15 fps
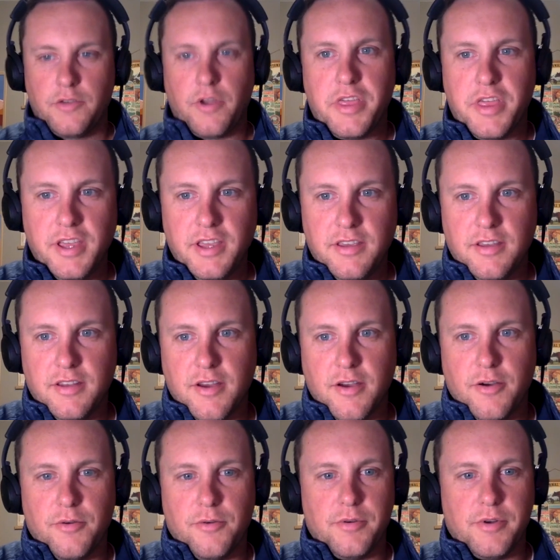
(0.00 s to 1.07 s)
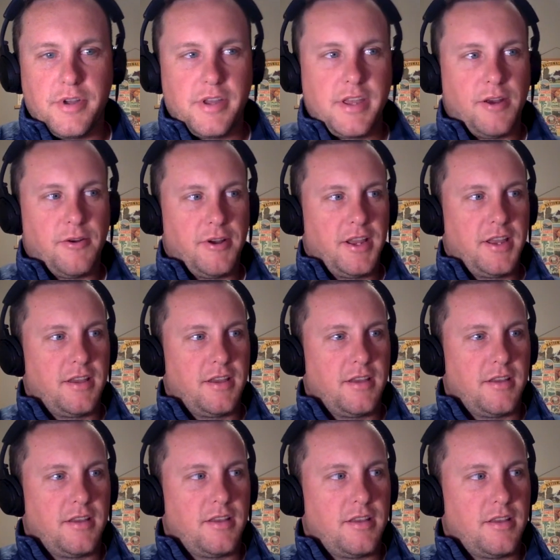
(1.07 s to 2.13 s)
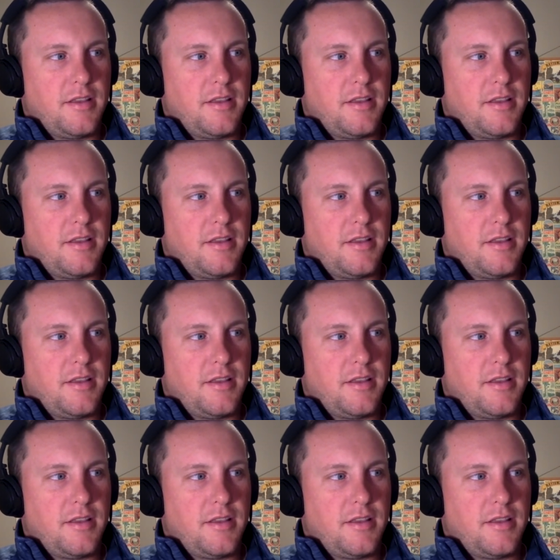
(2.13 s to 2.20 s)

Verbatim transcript: So I think you know, hearing